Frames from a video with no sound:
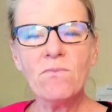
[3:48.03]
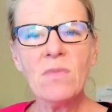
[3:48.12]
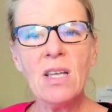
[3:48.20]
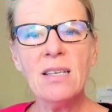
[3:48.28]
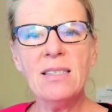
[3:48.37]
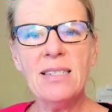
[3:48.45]

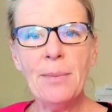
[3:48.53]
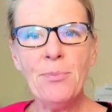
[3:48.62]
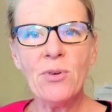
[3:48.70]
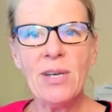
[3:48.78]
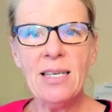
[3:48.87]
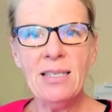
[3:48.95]
step
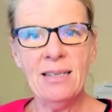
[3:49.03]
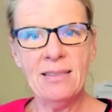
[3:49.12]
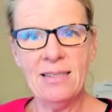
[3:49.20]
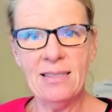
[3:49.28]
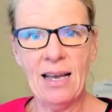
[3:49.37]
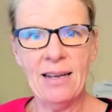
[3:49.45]
3,
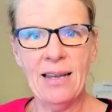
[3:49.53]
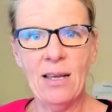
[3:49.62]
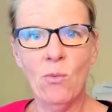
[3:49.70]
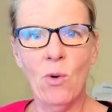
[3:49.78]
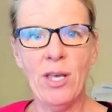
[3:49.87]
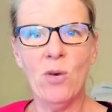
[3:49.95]
deciding
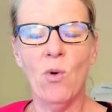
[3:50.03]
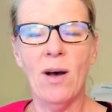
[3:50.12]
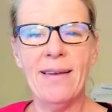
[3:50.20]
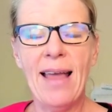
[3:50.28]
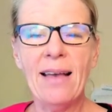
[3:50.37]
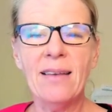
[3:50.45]
what you want
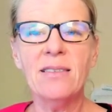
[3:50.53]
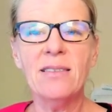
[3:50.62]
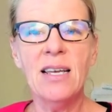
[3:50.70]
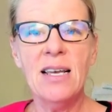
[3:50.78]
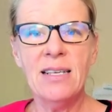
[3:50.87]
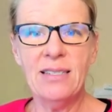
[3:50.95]
next.
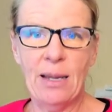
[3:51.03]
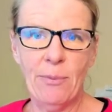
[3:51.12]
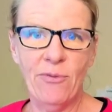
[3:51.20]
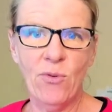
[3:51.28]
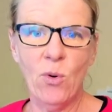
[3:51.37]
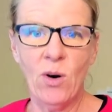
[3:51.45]
Step
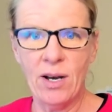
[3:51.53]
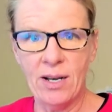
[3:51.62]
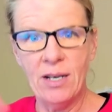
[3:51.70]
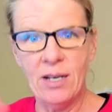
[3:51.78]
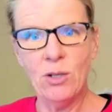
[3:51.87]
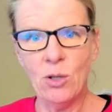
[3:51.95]
4
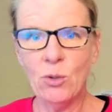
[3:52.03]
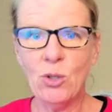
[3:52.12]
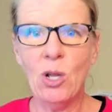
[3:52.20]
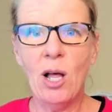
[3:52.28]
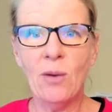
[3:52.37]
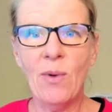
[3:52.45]
goes
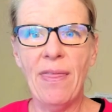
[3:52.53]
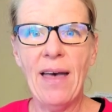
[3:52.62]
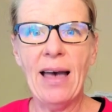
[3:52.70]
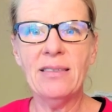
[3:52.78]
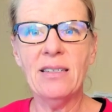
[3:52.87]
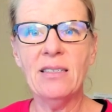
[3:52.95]
along with that,
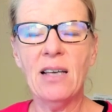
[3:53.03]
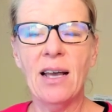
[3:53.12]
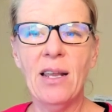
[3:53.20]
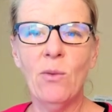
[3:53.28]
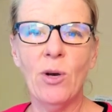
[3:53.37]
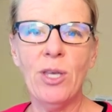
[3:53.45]
deciding
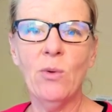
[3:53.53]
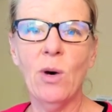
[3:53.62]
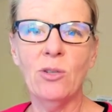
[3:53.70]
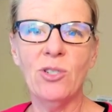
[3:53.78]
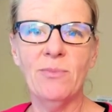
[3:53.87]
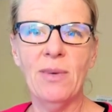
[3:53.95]
what you
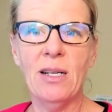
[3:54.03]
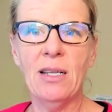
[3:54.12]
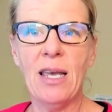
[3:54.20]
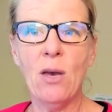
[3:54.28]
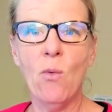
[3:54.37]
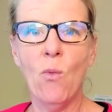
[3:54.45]

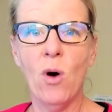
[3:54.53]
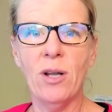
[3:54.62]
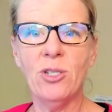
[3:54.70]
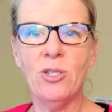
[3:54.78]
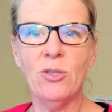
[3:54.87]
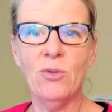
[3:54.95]
ultimately want
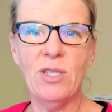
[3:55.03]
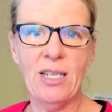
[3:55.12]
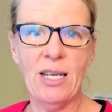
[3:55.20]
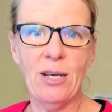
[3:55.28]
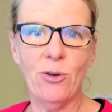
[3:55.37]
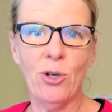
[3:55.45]
to
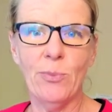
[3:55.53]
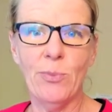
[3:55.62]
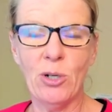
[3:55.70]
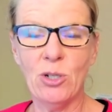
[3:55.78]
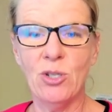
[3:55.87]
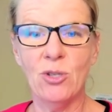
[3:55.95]
steer your
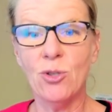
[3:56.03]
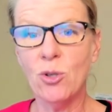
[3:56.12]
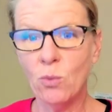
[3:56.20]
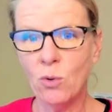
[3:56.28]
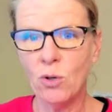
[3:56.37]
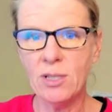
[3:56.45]
person
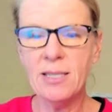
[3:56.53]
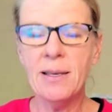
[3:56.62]
towards.